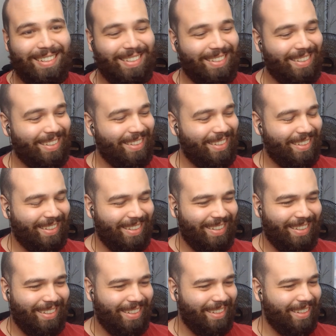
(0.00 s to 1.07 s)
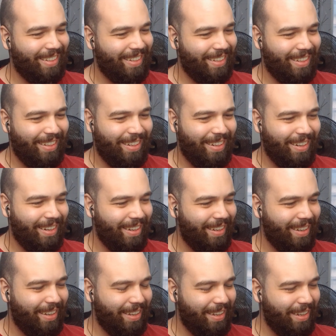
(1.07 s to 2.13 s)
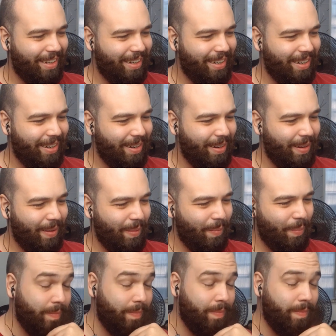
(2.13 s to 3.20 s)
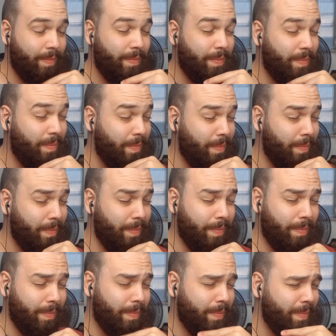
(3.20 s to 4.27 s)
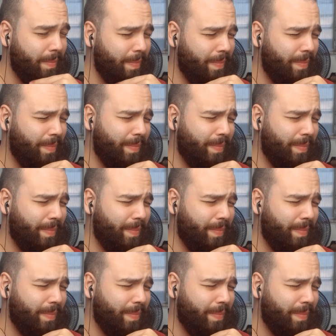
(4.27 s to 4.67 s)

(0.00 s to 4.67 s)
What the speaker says: (no one is talking)